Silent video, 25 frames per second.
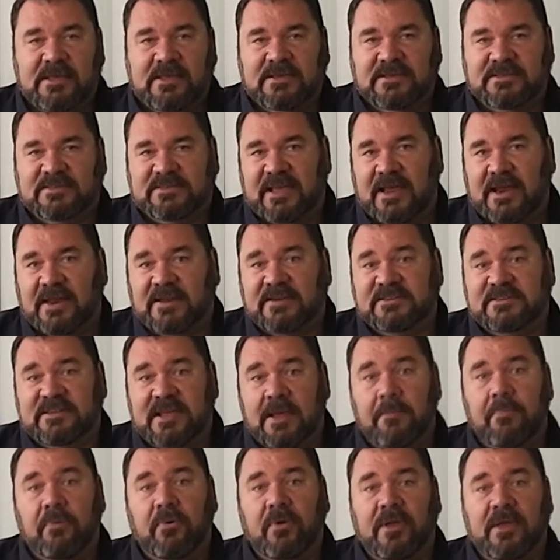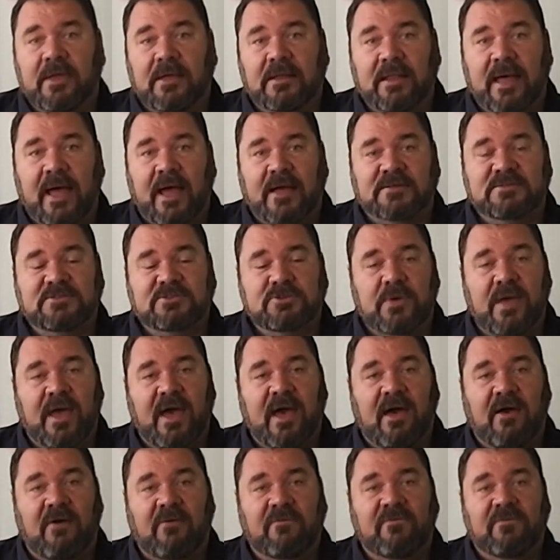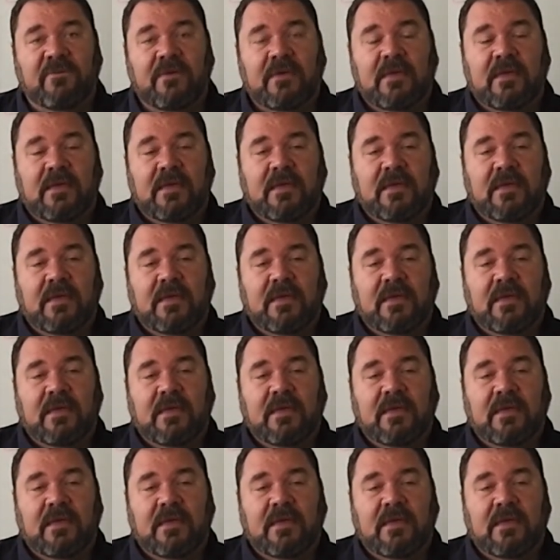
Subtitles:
is that in tempering glass you have